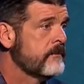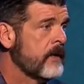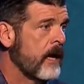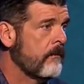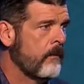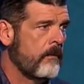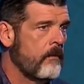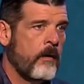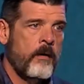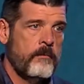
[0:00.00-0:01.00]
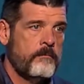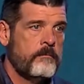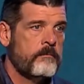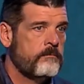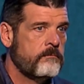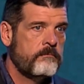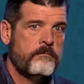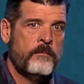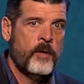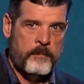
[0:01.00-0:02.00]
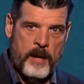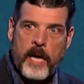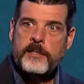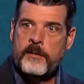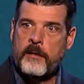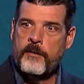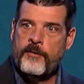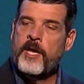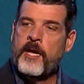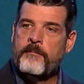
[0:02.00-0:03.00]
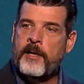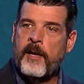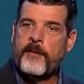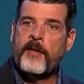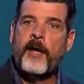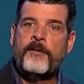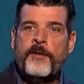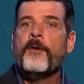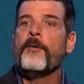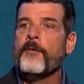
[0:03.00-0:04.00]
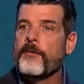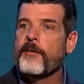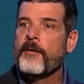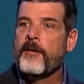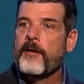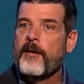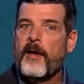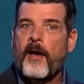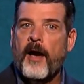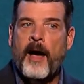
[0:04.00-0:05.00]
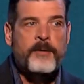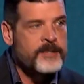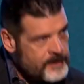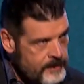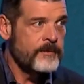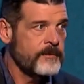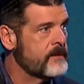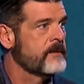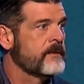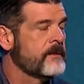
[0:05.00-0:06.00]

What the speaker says: You're like, oh. You're a pastor. You can't be like that. Dude, I'm a dude